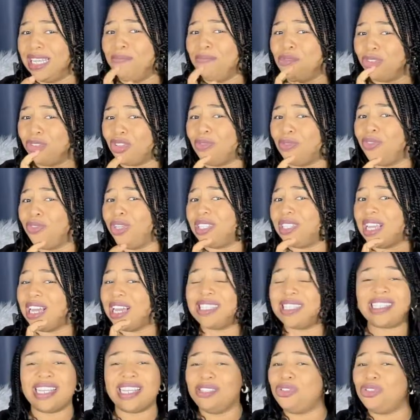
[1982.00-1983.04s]
most of us
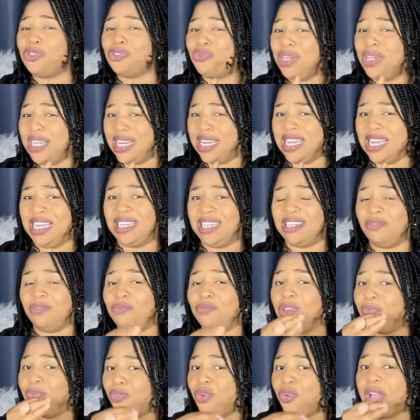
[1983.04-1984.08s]
are sensory need.
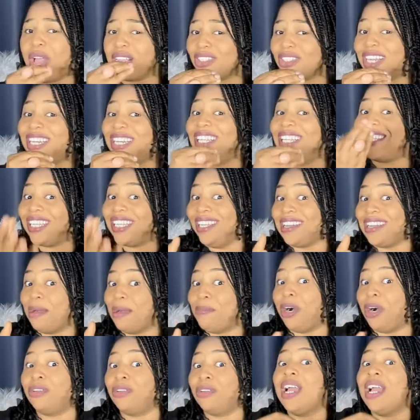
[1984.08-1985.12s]
If we actually think
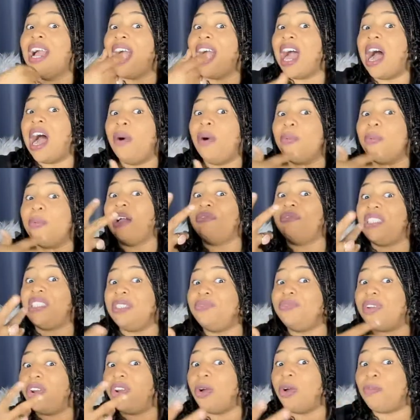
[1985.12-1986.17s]
about how we have
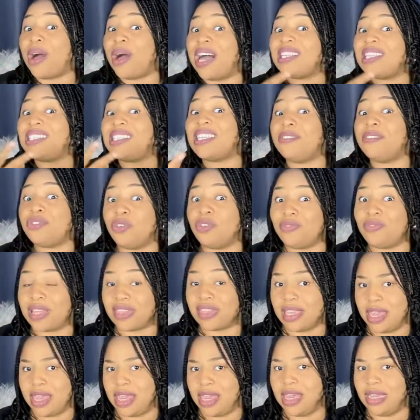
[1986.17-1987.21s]
developed ourselves over
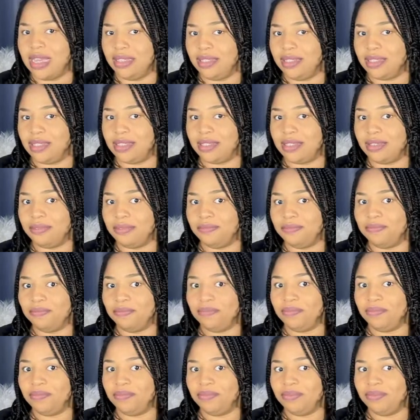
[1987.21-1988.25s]
the years,
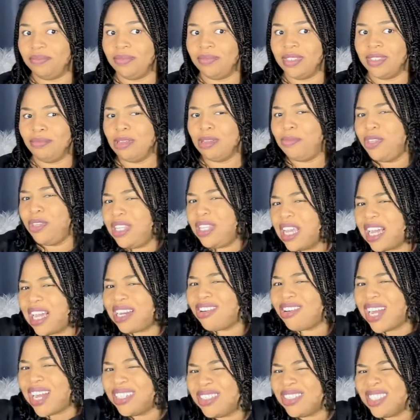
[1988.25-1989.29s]
maybe they are
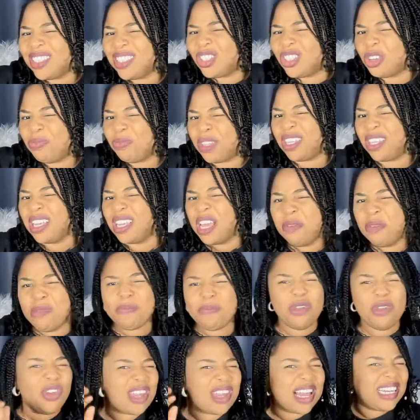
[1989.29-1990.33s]
grounding something.
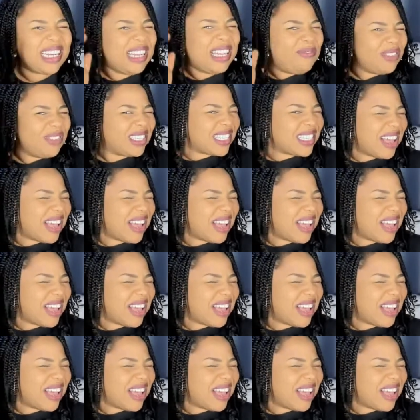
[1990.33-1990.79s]
Maybe you can't even